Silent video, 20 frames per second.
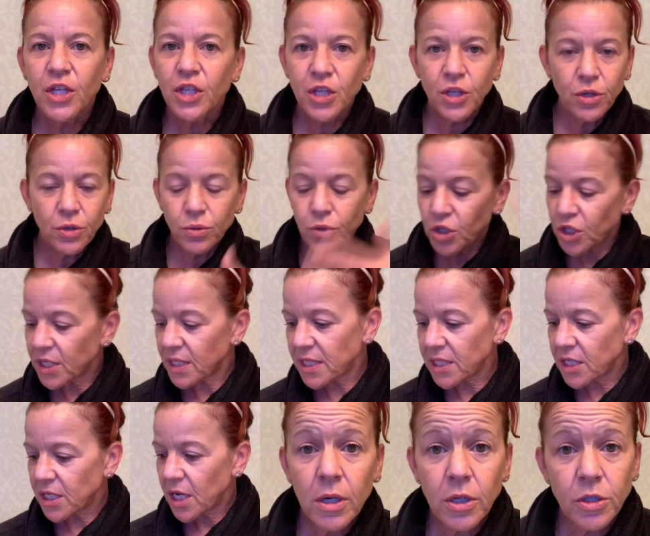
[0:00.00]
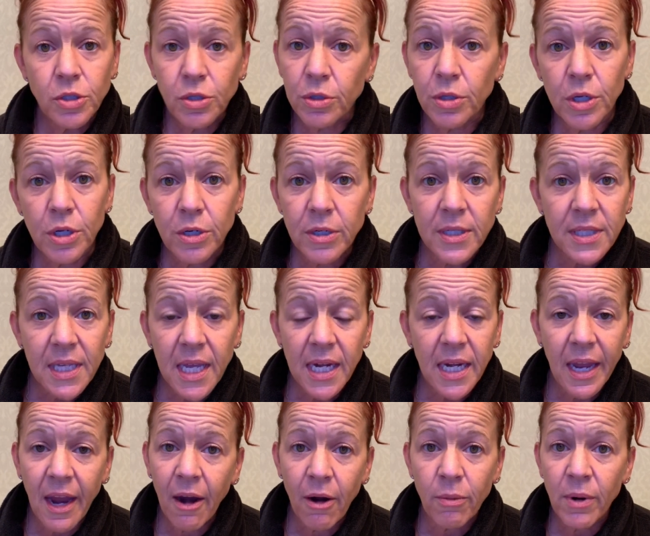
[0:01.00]
You just do your
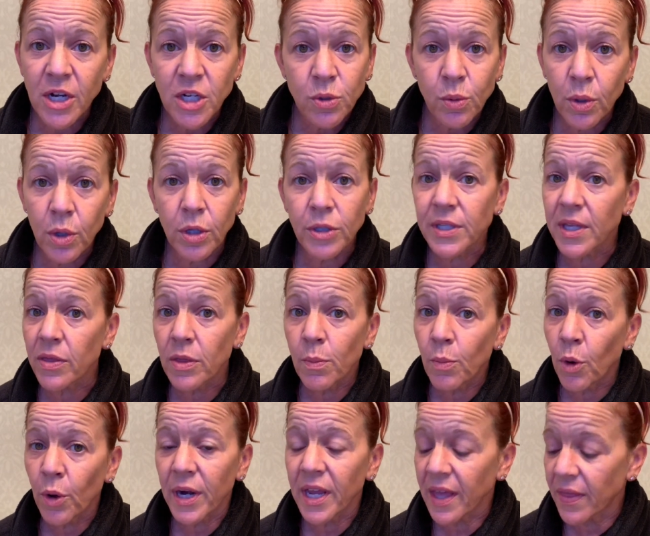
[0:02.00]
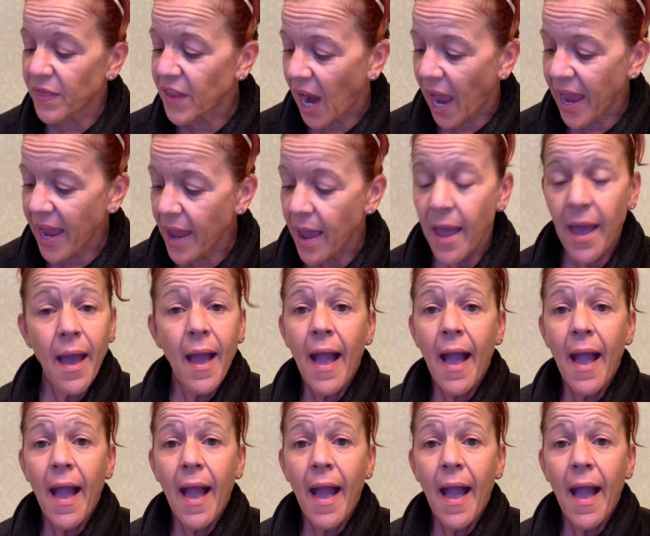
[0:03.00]
skincare rituals in the morning and the night,